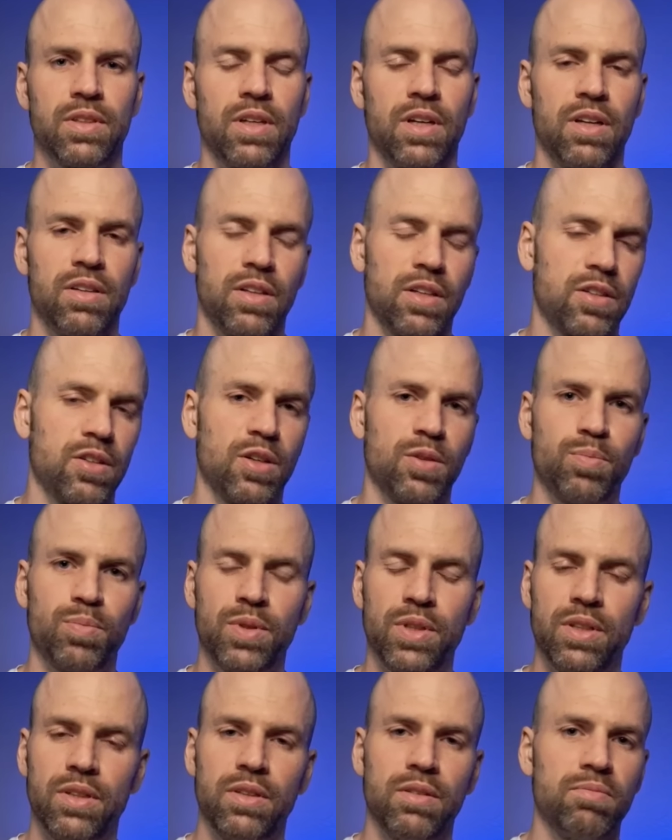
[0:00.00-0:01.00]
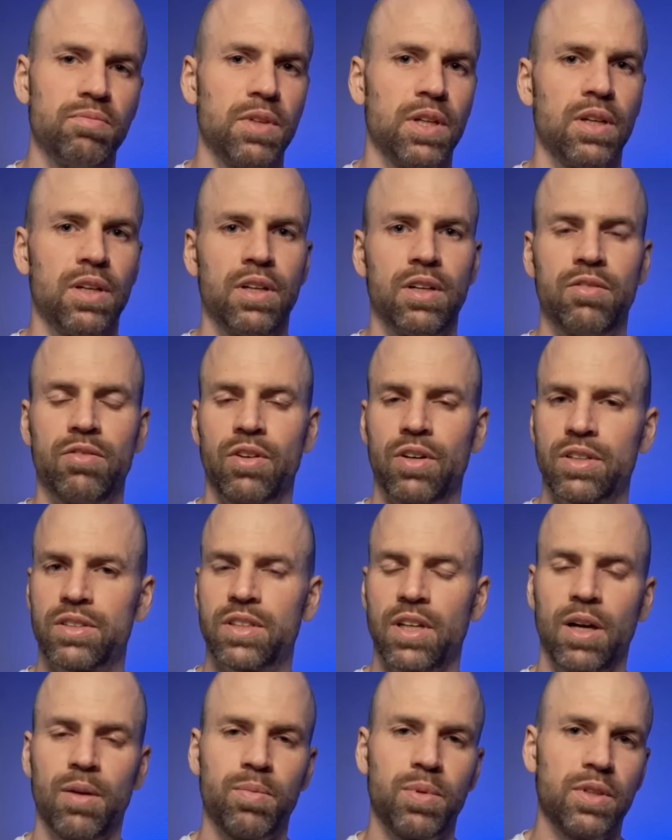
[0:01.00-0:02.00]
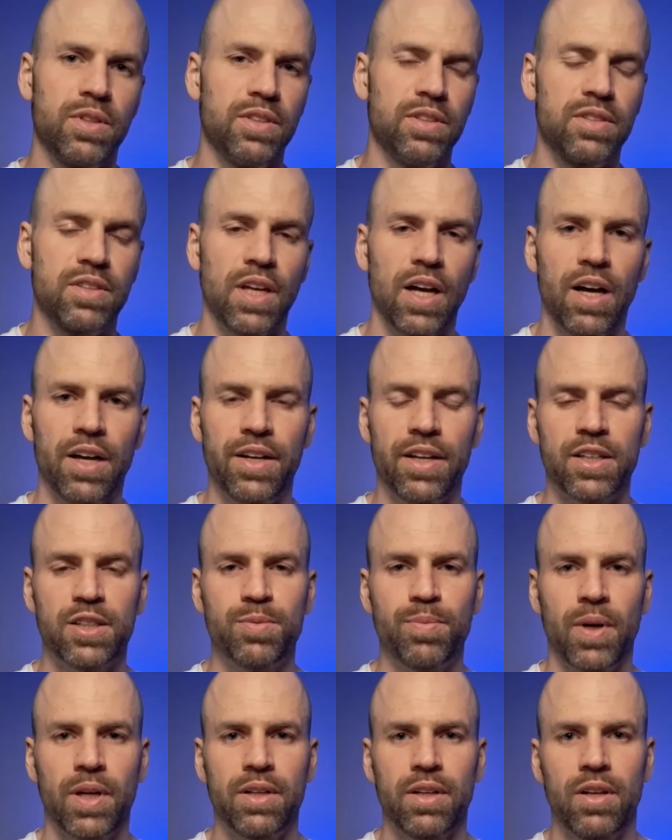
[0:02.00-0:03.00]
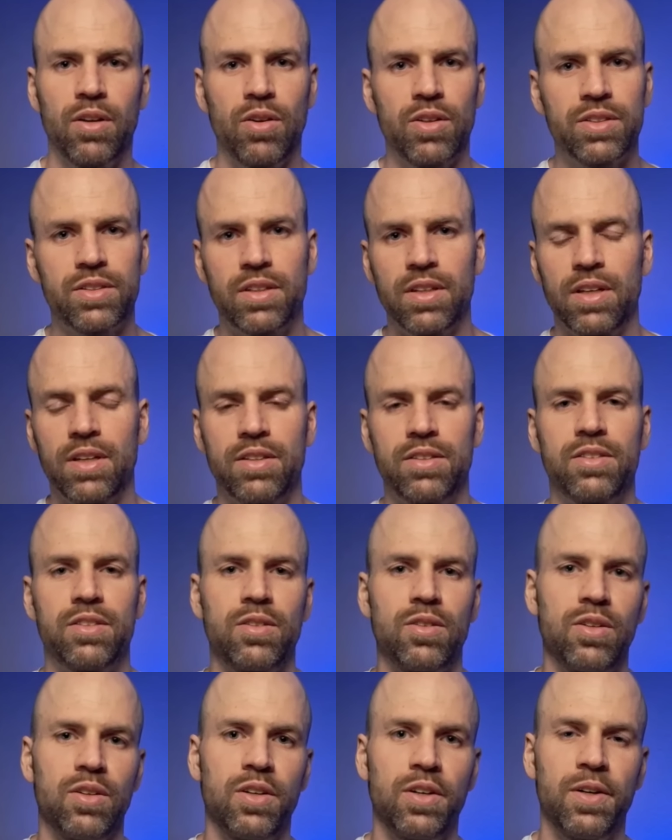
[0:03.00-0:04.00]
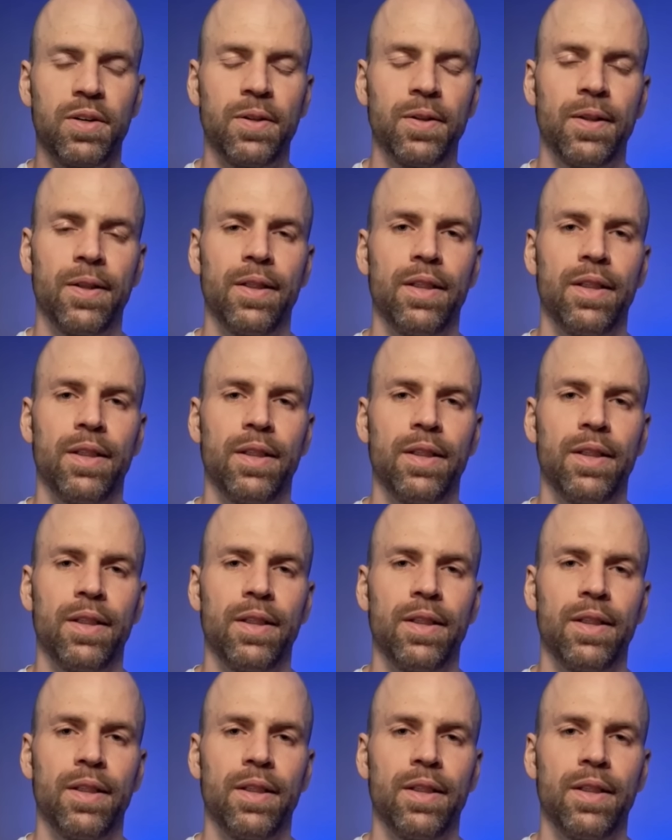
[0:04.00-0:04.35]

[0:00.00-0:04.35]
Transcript: That could be, for example, these Cardex paternosters or